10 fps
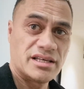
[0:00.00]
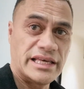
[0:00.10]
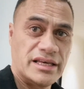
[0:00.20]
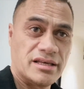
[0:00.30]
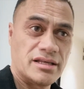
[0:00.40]

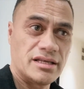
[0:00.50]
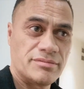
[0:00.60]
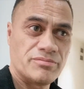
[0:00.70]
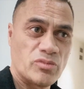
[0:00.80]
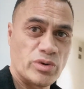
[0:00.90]

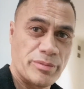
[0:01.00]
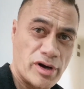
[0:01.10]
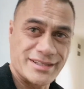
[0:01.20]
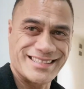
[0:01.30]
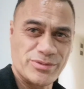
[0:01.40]
and we
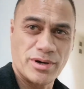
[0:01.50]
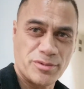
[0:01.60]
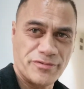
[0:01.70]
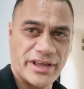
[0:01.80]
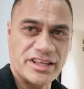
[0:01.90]
might see one
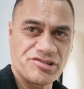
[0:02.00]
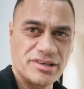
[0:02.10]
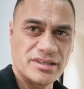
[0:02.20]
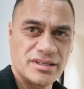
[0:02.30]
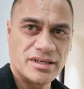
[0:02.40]
more factory,